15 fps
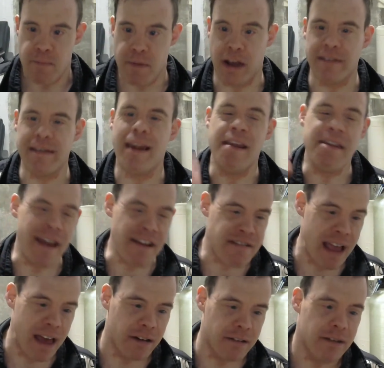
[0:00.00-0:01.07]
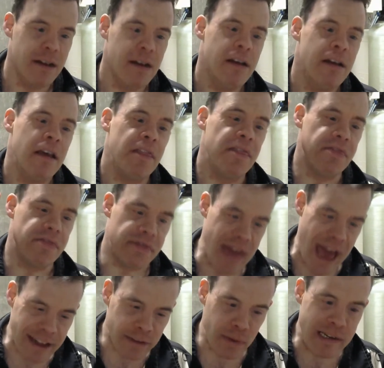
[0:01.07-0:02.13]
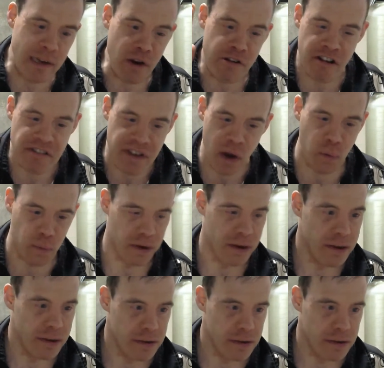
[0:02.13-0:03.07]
Because in a nutshell, that's what you should do.